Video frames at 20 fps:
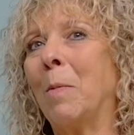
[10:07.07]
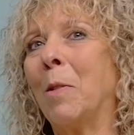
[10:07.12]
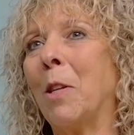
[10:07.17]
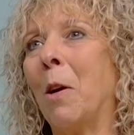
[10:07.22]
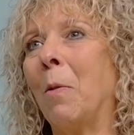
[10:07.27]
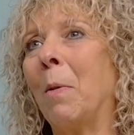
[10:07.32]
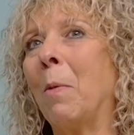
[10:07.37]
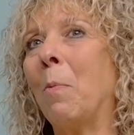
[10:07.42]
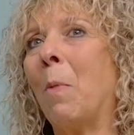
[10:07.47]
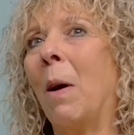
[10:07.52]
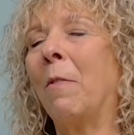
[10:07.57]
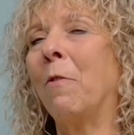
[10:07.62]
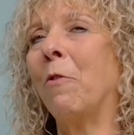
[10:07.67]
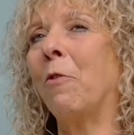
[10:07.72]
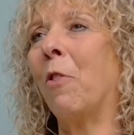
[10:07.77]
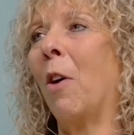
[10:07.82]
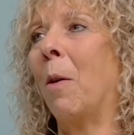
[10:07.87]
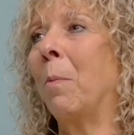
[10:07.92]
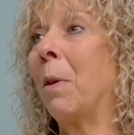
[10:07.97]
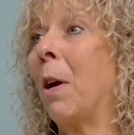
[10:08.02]
So it went
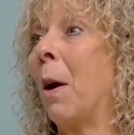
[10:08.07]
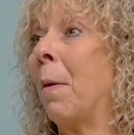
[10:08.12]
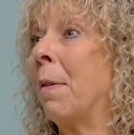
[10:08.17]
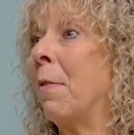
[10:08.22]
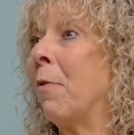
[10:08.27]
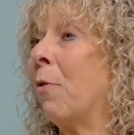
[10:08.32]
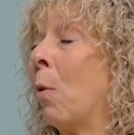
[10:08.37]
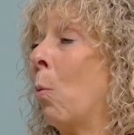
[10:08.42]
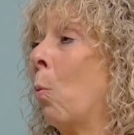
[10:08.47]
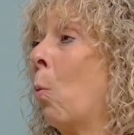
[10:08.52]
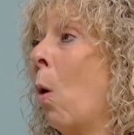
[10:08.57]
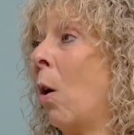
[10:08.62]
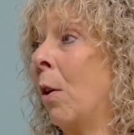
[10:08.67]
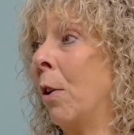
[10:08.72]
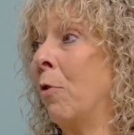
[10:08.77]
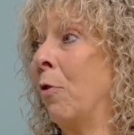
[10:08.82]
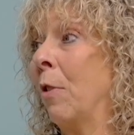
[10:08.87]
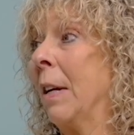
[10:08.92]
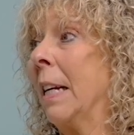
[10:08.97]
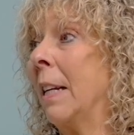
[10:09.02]
from going from one
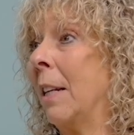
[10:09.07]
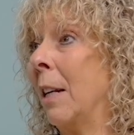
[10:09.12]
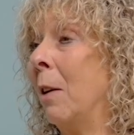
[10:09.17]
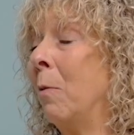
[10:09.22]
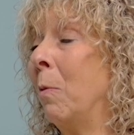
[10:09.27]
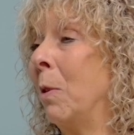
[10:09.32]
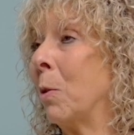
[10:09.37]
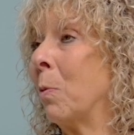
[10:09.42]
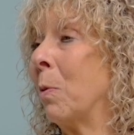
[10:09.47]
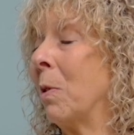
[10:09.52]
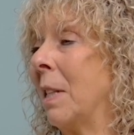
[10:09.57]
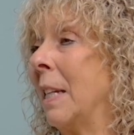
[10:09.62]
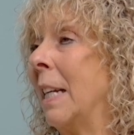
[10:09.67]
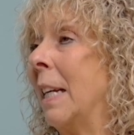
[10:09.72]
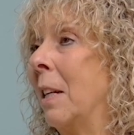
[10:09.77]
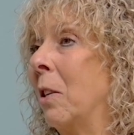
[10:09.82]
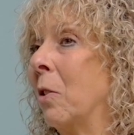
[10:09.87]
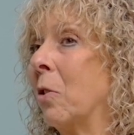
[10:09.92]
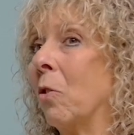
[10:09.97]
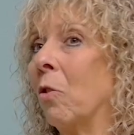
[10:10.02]
arena, which was the
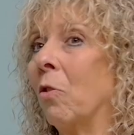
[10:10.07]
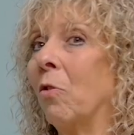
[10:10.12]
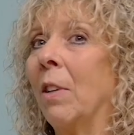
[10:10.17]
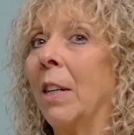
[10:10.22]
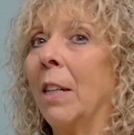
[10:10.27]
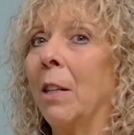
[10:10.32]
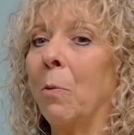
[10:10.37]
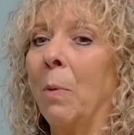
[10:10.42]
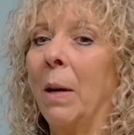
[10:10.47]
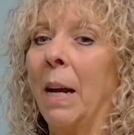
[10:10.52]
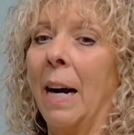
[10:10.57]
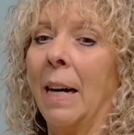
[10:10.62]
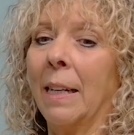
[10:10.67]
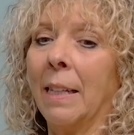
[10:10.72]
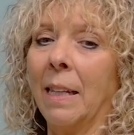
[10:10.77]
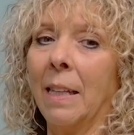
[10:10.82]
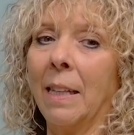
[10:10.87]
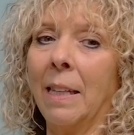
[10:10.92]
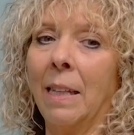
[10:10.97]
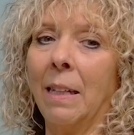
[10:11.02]
indoor arena we
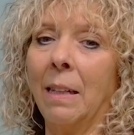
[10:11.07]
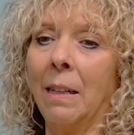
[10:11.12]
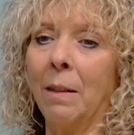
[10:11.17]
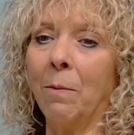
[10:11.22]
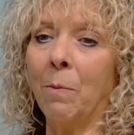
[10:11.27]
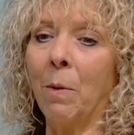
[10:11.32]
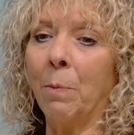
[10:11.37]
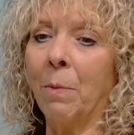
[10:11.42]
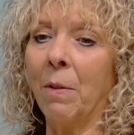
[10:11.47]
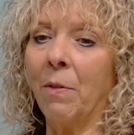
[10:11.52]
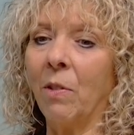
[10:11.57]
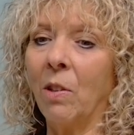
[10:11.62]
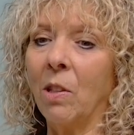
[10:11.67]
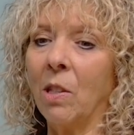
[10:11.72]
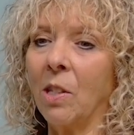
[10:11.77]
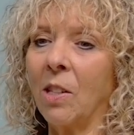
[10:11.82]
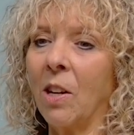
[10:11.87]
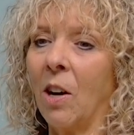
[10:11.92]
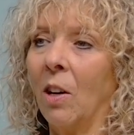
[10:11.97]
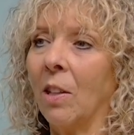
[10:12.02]
had when we
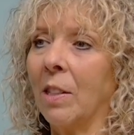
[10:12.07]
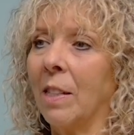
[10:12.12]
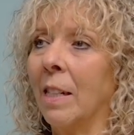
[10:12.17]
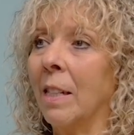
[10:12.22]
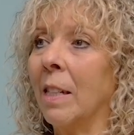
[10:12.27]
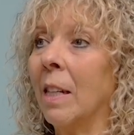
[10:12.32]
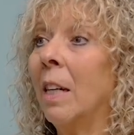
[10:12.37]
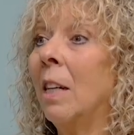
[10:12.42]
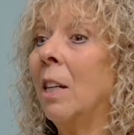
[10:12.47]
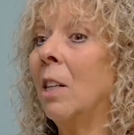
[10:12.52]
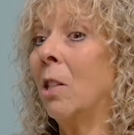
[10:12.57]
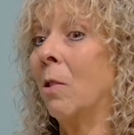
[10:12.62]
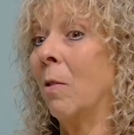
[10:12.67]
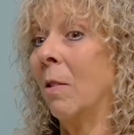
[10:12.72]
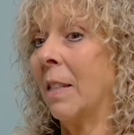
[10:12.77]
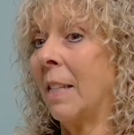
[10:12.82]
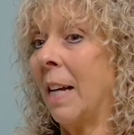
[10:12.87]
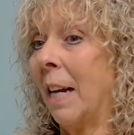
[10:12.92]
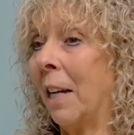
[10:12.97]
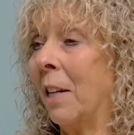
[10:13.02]
first started, to a
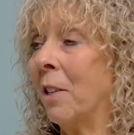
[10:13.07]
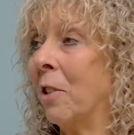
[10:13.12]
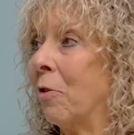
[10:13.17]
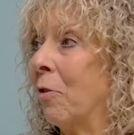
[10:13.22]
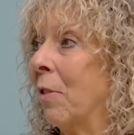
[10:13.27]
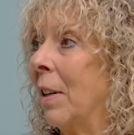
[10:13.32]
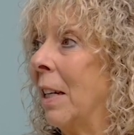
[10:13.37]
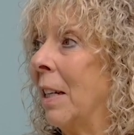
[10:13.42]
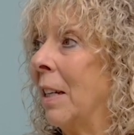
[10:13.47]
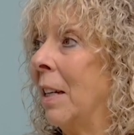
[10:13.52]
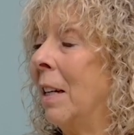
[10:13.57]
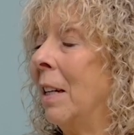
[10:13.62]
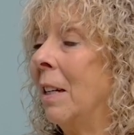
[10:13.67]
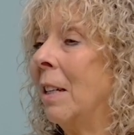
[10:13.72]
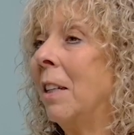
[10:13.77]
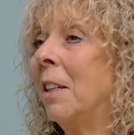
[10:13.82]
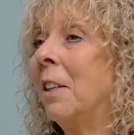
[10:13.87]
second arena,